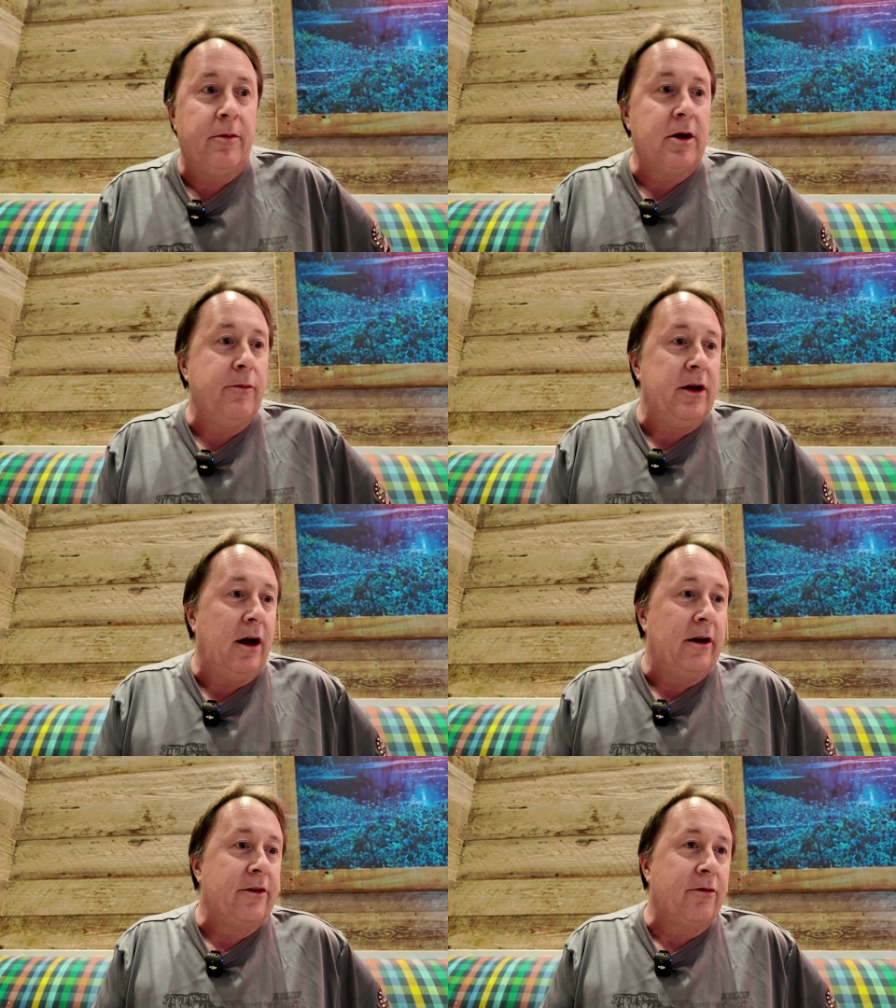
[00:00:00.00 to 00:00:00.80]
I'm gonna be
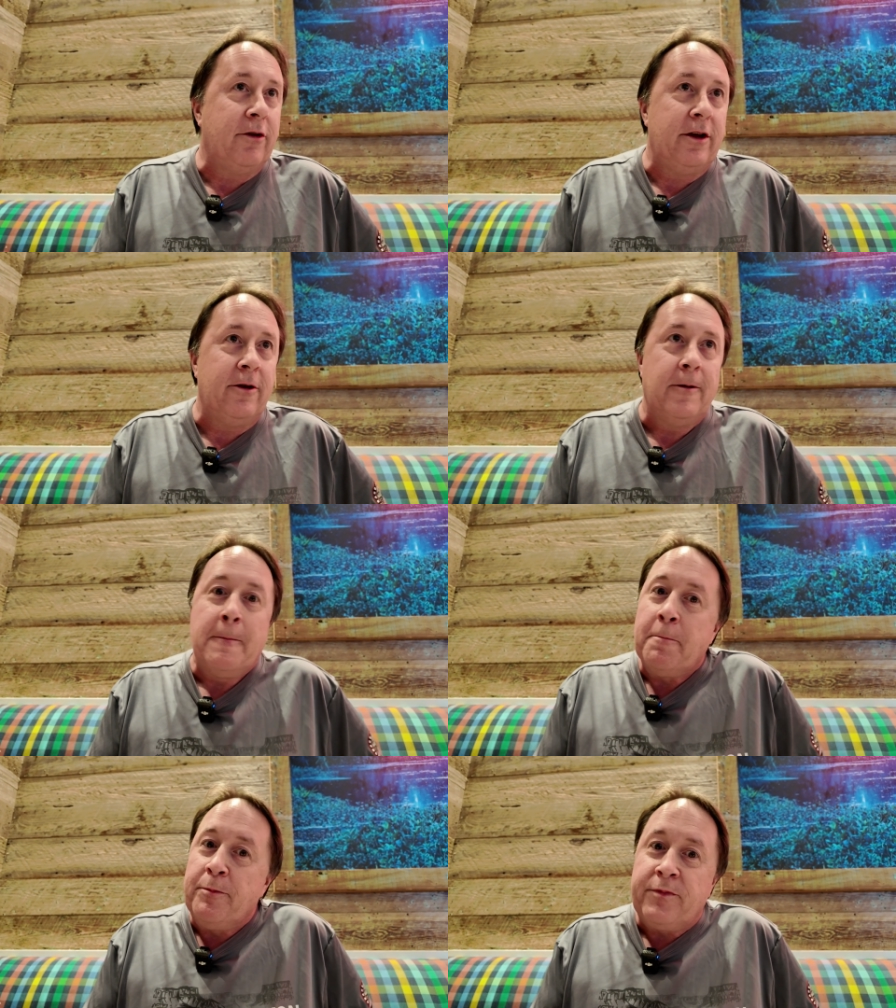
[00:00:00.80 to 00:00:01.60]
honest with you,
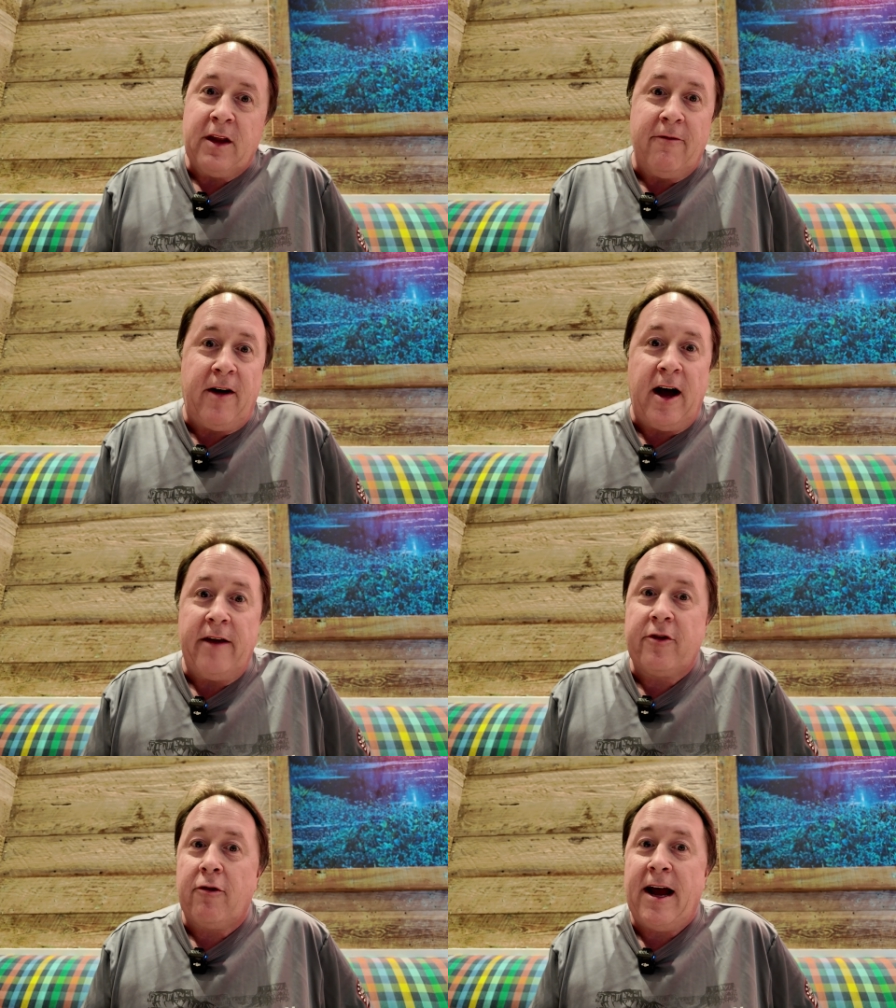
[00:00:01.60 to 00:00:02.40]

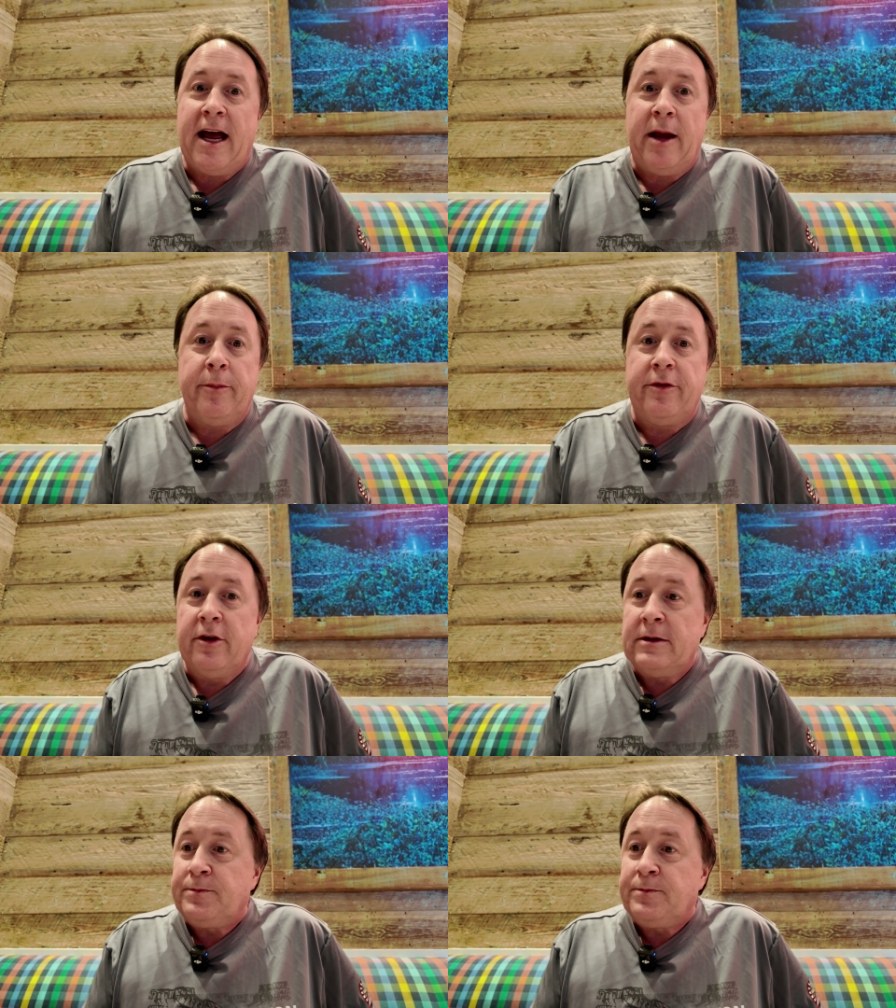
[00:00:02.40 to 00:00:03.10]
five crabs.